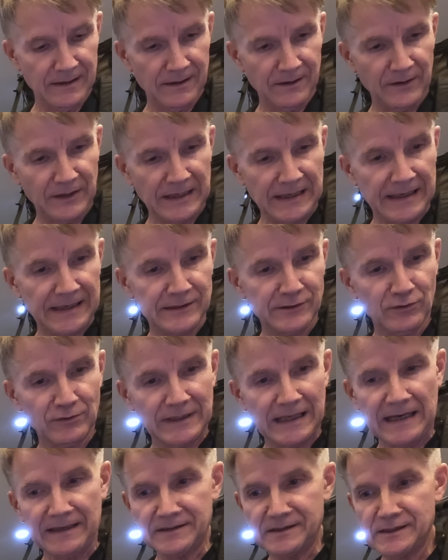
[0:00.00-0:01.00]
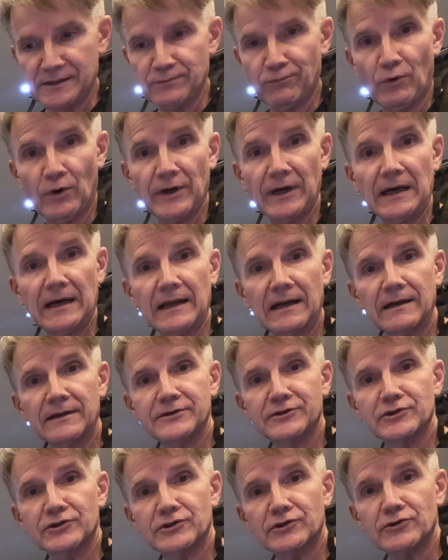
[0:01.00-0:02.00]
Okay, so that's what I'll
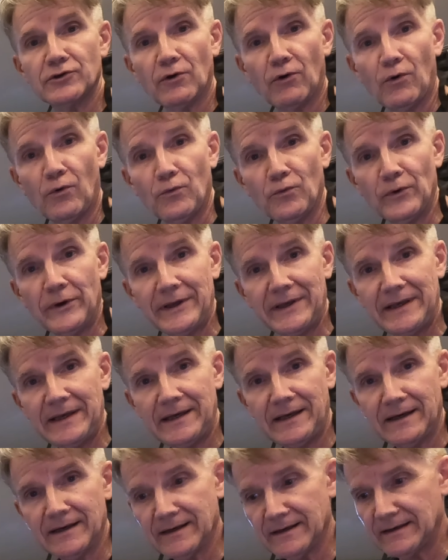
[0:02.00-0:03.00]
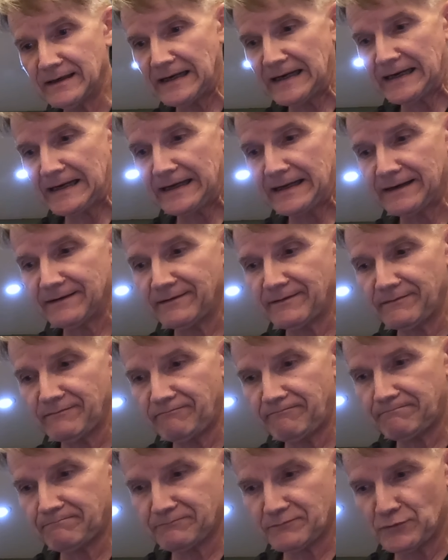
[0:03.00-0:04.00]
show here, and
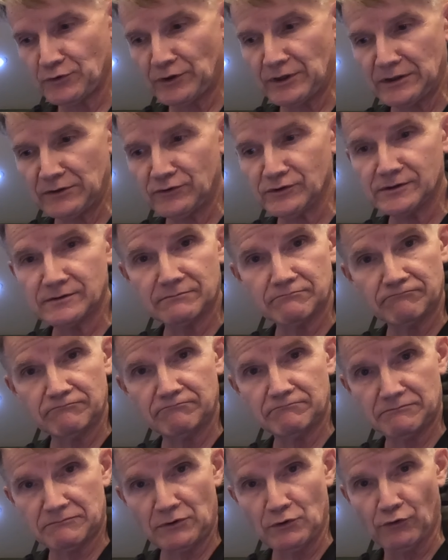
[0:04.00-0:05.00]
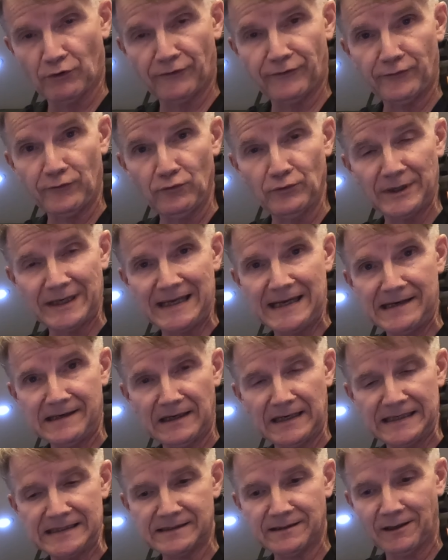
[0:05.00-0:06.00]
you can just look through the gear
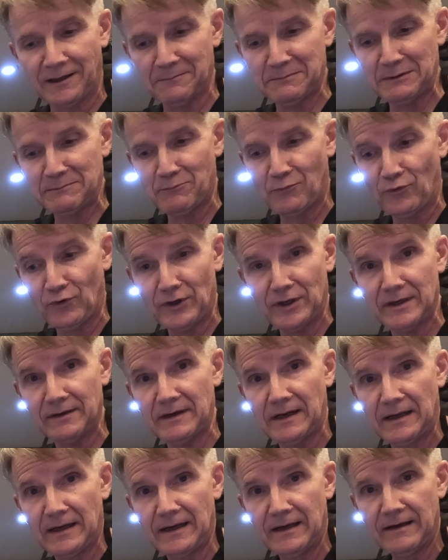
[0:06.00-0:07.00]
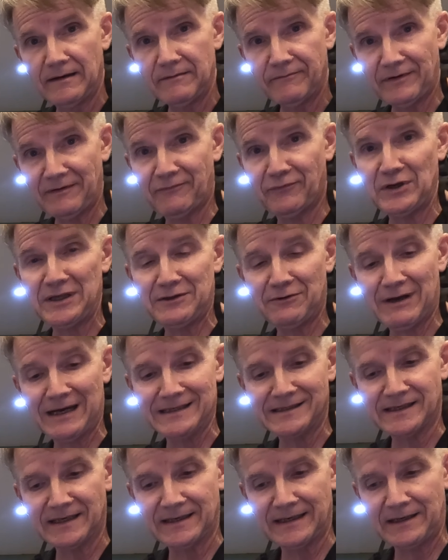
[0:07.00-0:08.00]
list a little bit more, and feel free to
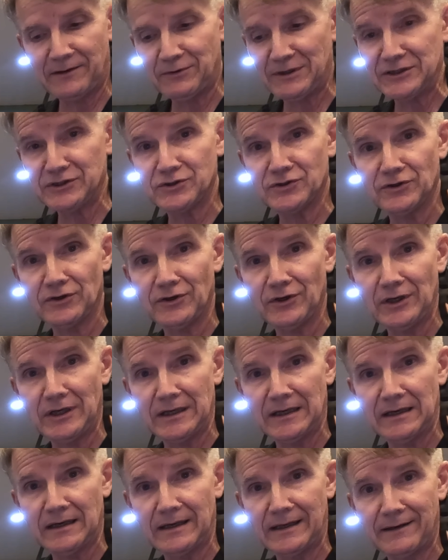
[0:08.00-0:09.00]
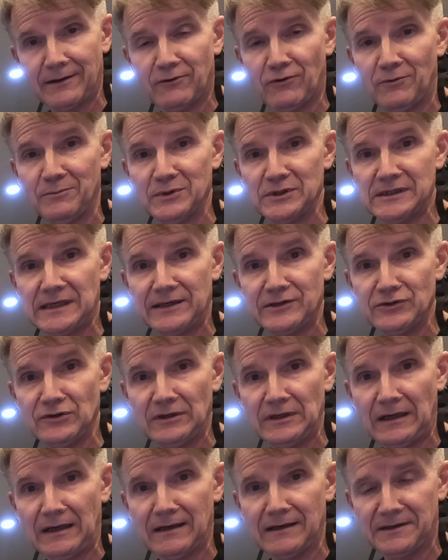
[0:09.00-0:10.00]
ask any question in the comment section.
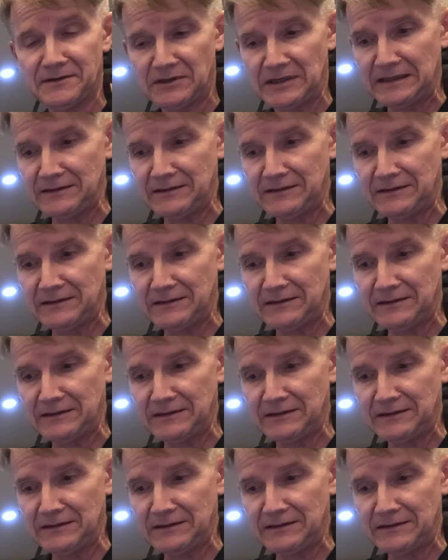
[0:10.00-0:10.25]
I'll try